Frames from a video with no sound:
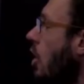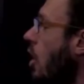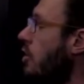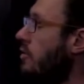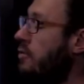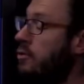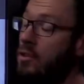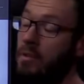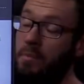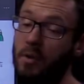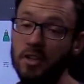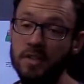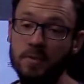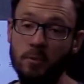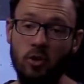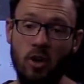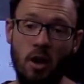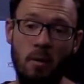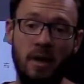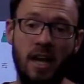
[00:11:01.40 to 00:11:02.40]
go through the
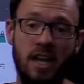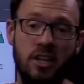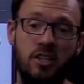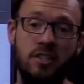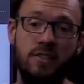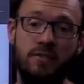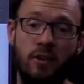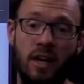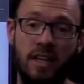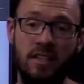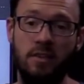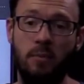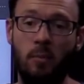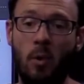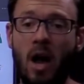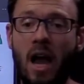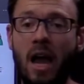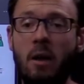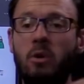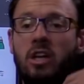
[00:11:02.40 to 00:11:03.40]
possible combinations for x and
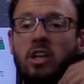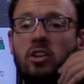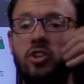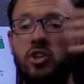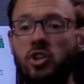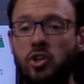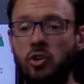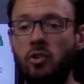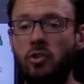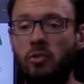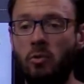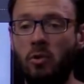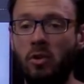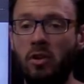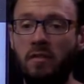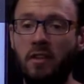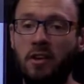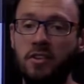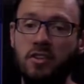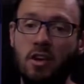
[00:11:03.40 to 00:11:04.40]
y, we could chew through all
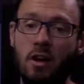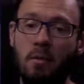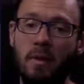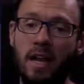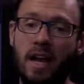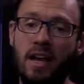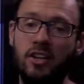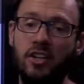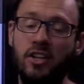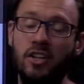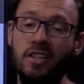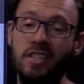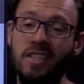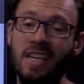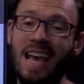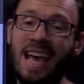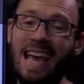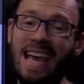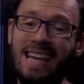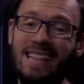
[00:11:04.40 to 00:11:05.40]
of those combinations.
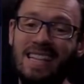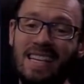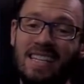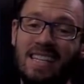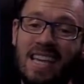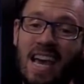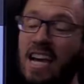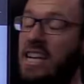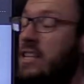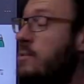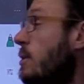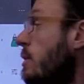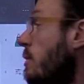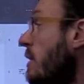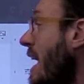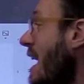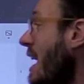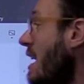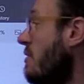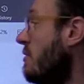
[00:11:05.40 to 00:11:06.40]
In this case, we
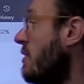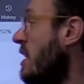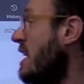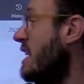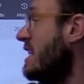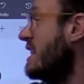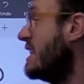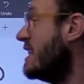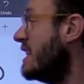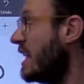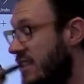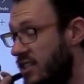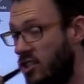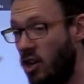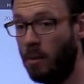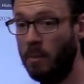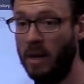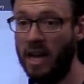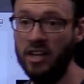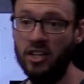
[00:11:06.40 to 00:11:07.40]
would have 6
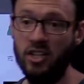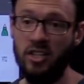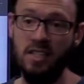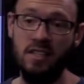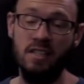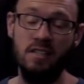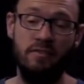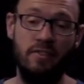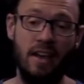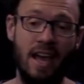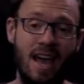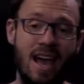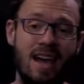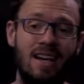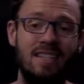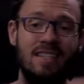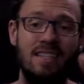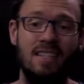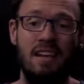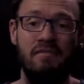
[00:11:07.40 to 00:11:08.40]
combinations for
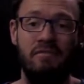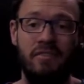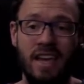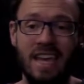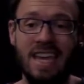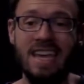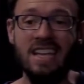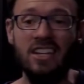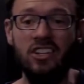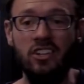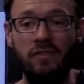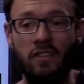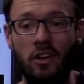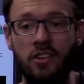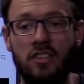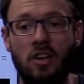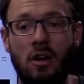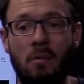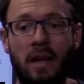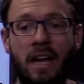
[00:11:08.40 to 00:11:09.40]
x, and then for each of
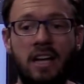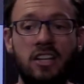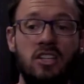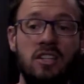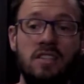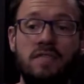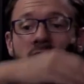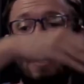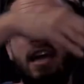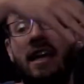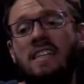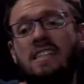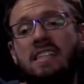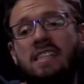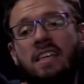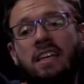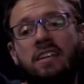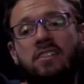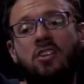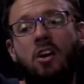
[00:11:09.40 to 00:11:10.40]
those combinations for x,
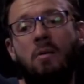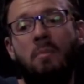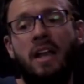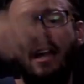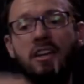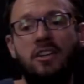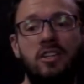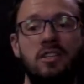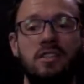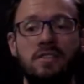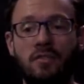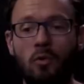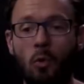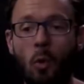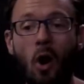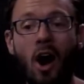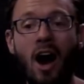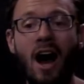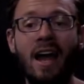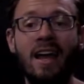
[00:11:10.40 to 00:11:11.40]
6 combinations for
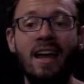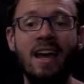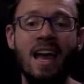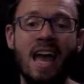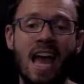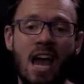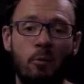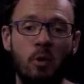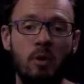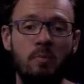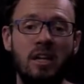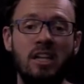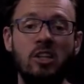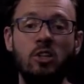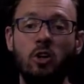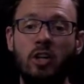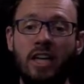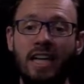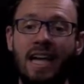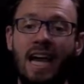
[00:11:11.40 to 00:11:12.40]
y. We'd be
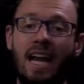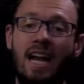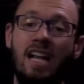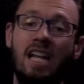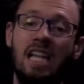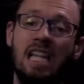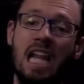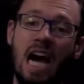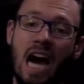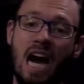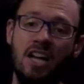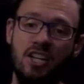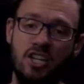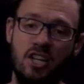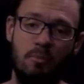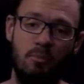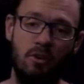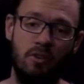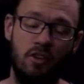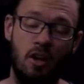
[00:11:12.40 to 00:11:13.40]
looking at a large
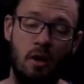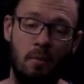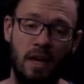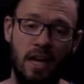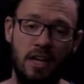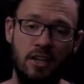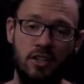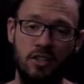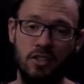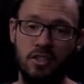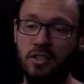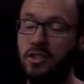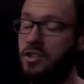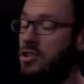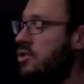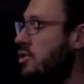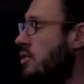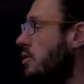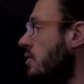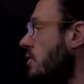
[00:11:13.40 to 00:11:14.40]
number of combinations to
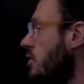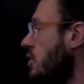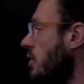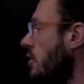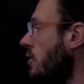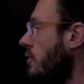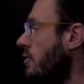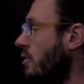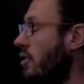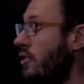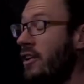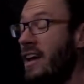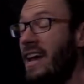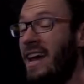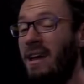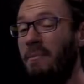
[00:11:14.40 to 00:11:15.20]
chew through.